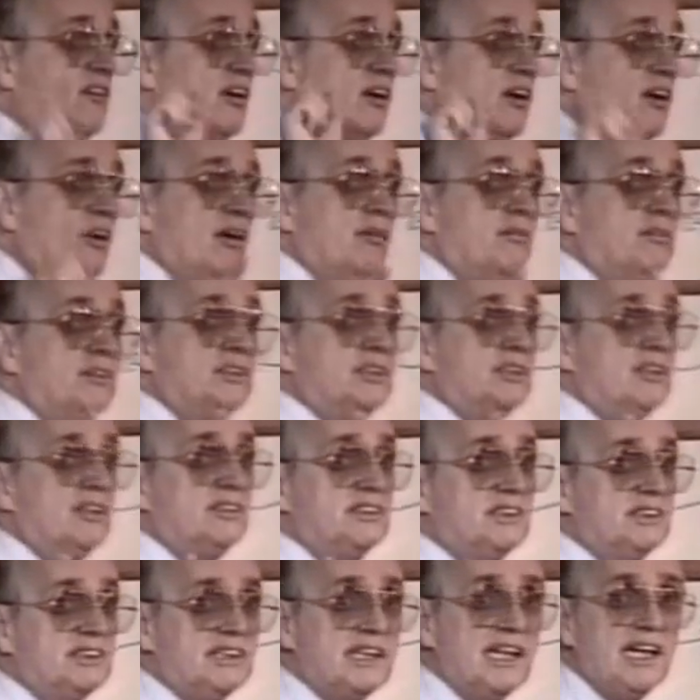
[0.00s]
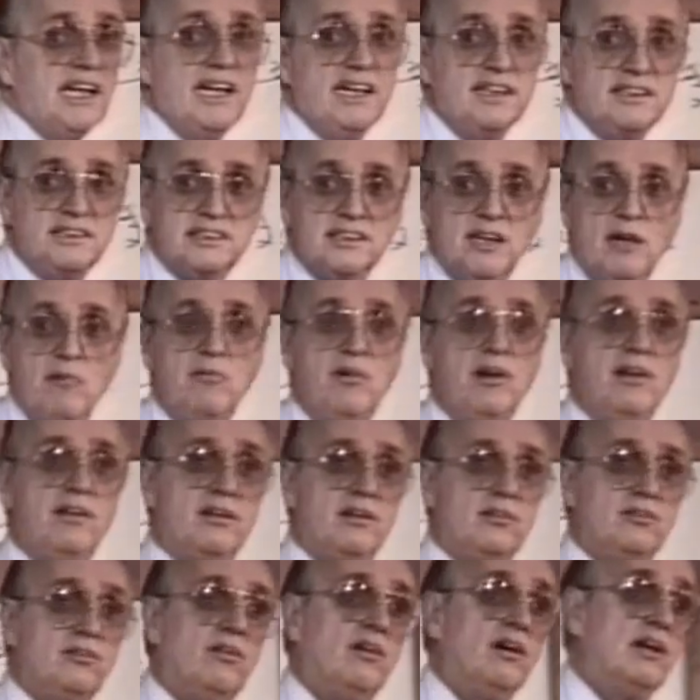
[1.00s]
you can go to in churches today and somewhere
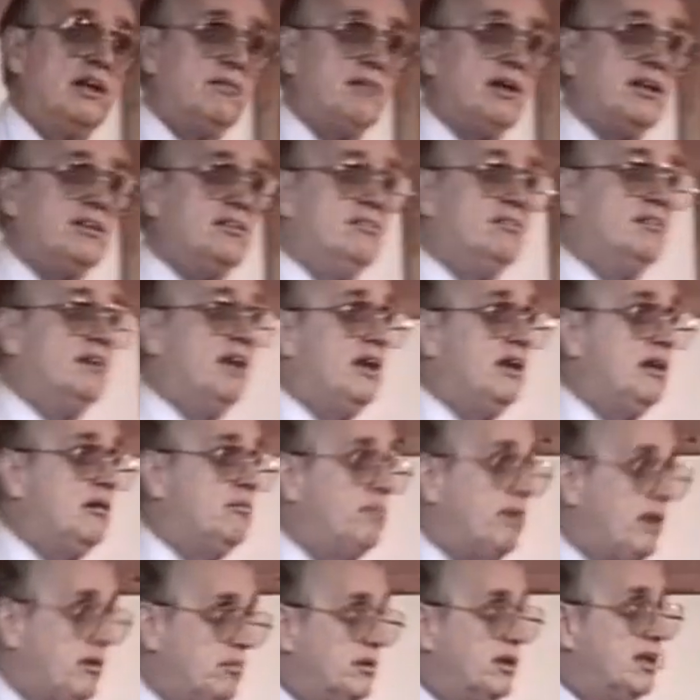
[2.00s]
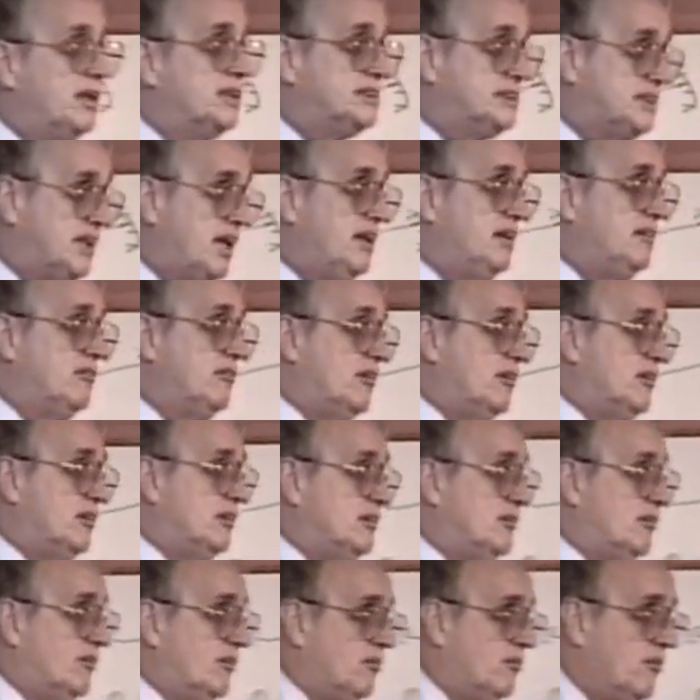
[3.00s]
they're talking about two naked people and a snake
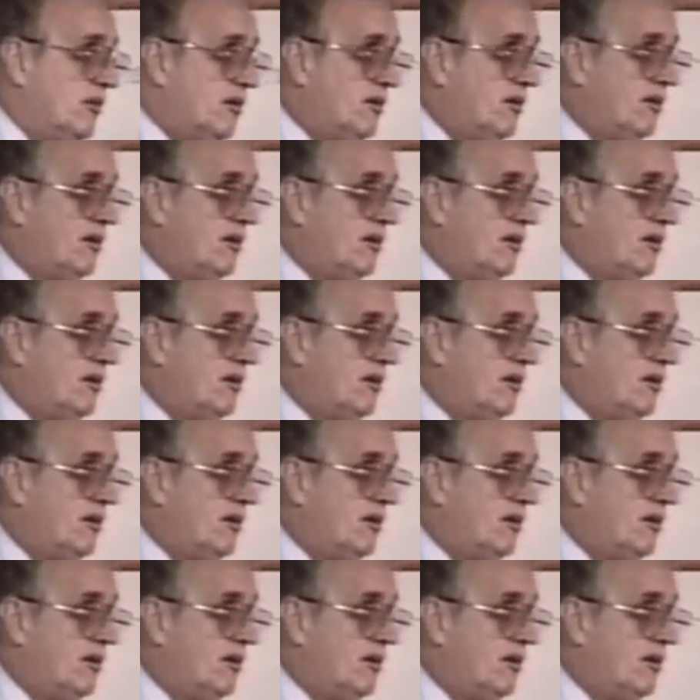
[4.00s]
talking to them.